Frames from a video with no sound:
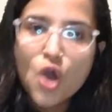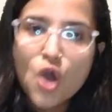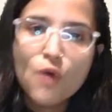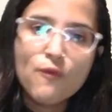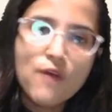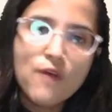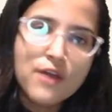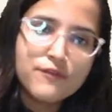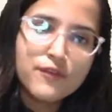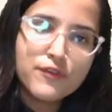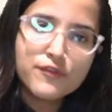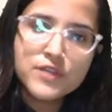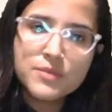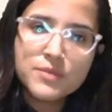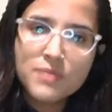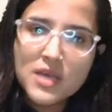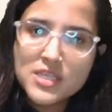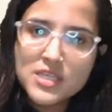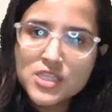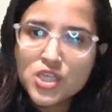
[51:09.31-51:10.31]
150
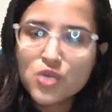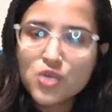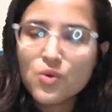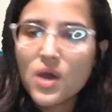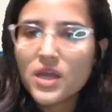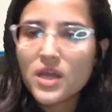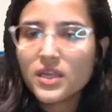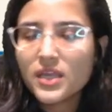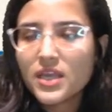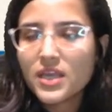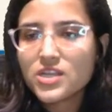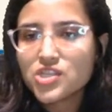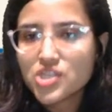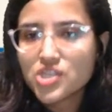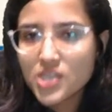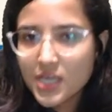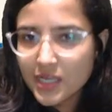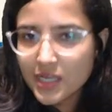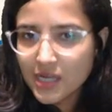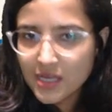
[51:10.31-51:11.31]
plus QRE and
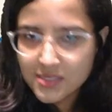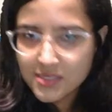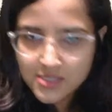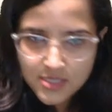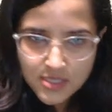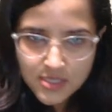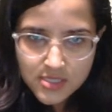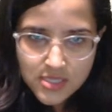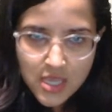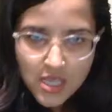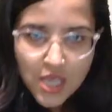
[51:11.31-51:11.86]
GA classes.